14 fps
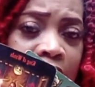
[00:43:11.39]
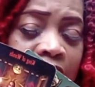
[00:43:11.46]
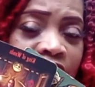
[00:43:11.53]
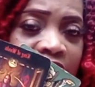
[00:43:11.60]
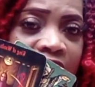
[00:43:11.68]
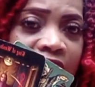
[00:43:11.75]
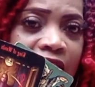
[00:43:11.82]

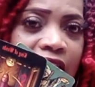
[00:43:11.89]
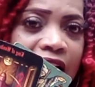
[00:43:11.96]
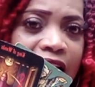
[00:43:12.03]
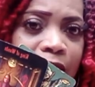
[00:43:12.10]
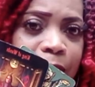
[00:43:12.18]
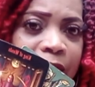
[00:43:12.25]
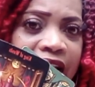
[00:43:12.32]
They got a lot
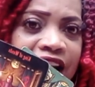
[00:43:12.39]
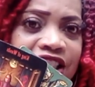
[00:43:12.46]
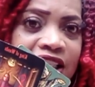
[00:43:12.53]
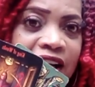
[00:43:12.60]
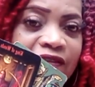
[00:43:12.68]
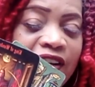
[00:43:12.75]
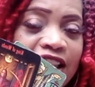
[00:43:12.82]
of passion.
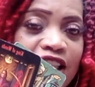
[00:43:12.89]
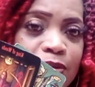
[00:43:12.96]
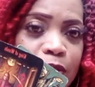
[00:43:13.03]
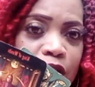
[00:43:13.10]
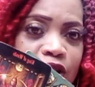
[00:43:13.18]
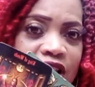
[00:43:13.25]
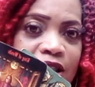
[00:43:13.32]
I feel like this
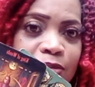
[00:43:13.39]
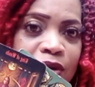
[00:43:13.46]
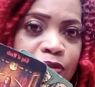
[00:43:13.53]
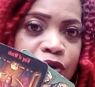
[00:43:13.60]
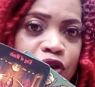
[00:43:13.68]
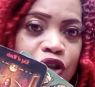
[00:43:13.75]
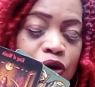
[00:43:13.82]
person has been
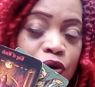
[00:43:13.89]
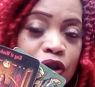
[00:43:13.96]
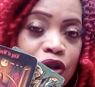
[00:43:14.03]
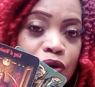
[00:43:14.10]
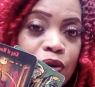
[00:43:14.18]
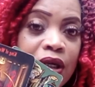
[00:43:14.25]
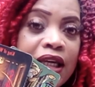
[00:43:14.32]
pursuing
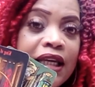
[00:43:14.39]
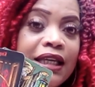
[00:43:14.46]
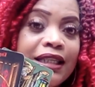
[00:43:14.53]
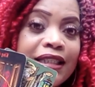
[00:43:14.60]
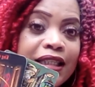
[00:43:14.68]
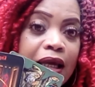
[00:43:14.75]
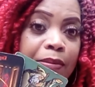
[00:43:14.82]
you.
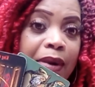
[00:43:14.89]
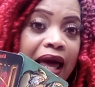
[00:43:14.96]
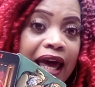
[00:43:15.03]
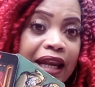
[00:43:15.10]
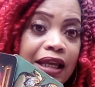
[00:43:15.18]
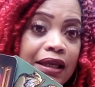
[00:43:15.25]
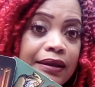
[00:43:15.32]

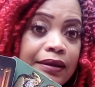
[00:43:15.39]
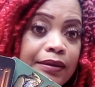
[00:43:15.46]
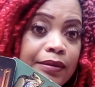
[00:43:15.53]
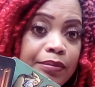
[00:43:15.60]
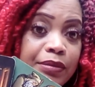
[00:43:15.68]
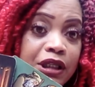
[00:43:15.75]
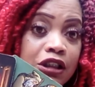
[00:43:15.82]
Somebody
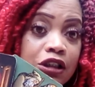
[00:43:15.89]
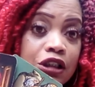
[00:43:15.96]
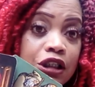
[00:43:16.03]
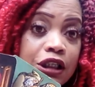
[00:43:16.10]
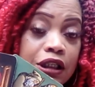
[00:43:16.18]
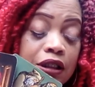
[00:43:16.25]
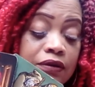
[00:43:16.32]
been
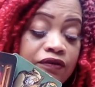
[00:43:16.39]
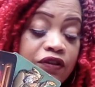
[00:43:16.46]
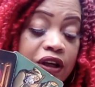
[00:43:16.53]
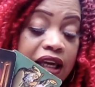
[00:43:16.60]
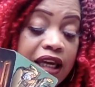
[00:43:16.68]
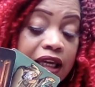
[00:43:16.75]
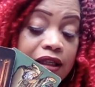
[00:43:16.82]
looking for
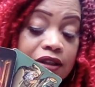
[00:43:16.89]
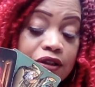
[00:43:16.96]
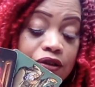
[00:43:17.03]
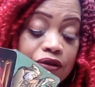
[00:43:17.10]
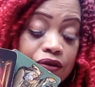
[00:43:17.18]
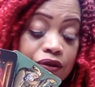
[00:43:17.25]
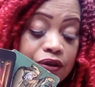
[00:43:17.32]

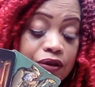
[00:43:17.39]
answers.